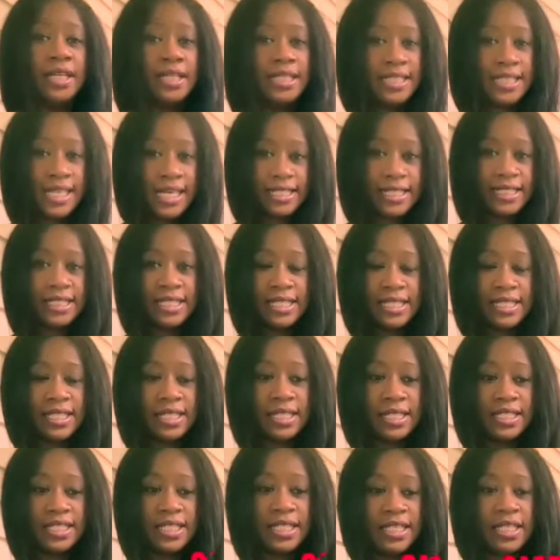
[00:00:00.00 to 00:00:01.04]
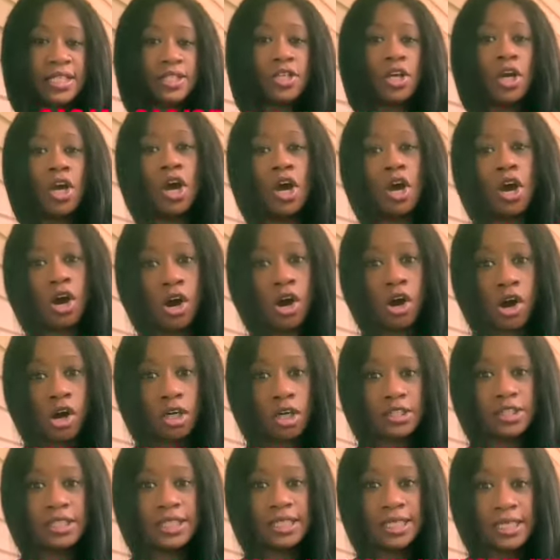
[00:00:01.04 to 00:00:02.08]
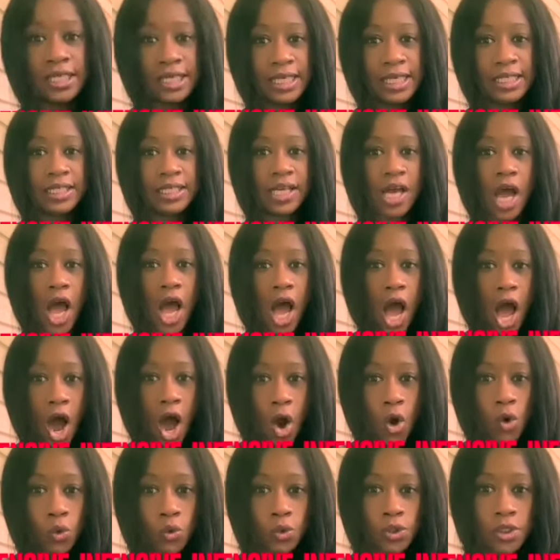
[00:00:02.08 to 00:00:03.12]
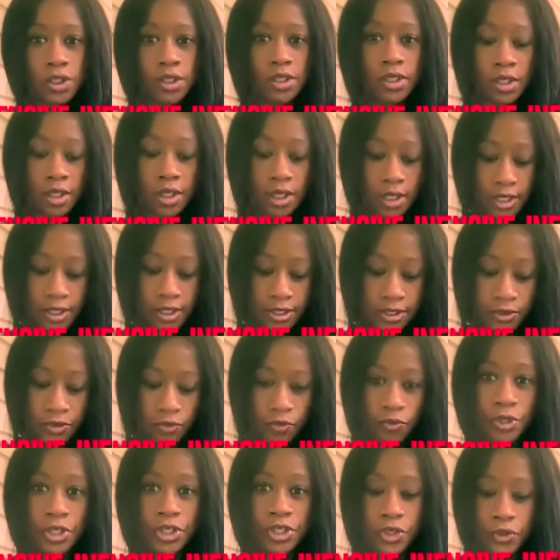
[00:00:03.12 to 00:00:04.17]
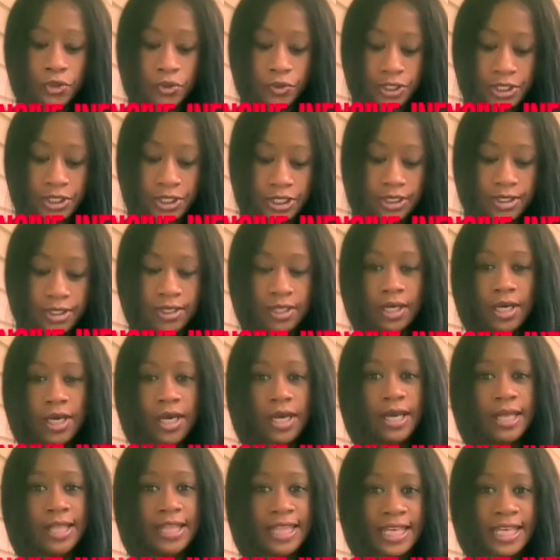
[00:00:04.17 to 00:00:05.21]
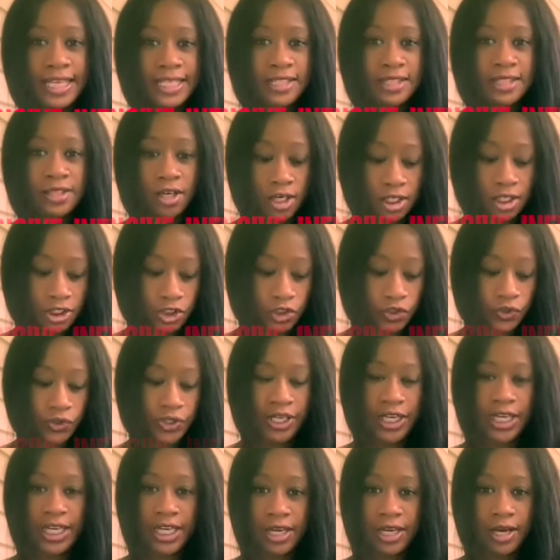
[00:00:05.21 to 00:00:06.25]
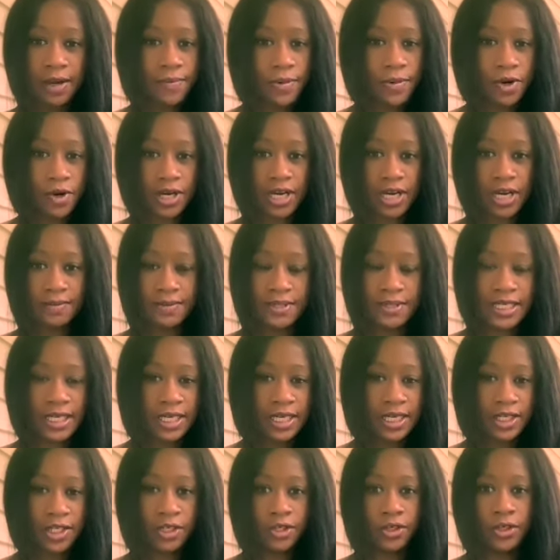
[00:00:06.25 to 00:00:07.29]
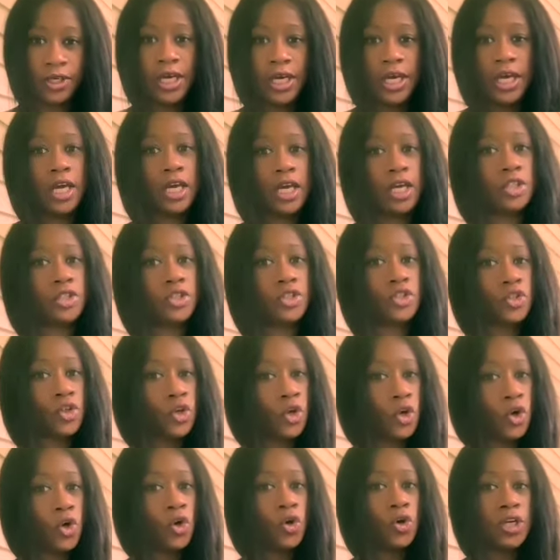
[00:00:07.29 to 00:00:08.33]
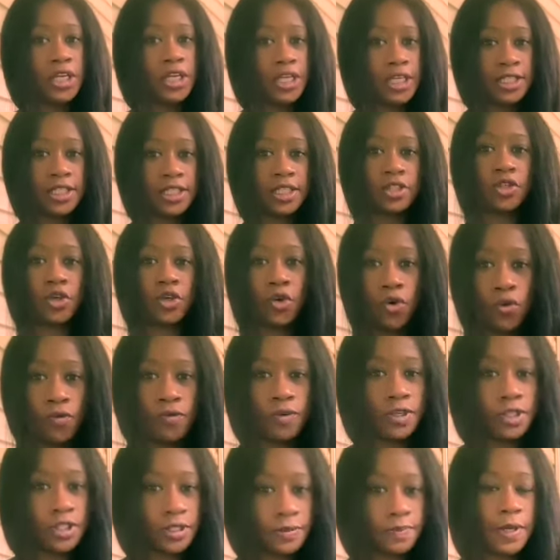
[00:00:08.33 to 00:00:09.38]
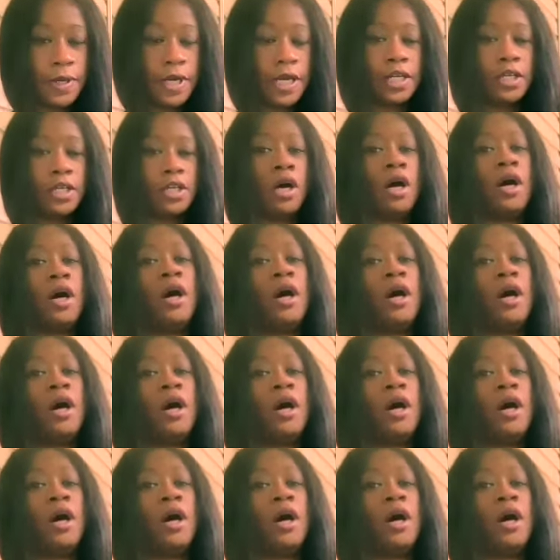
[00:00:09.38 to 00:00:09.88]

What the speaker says: Debt is a disease. Cut it out. Reduce it. This country in America, I'm telling you, it's so easy to overspend.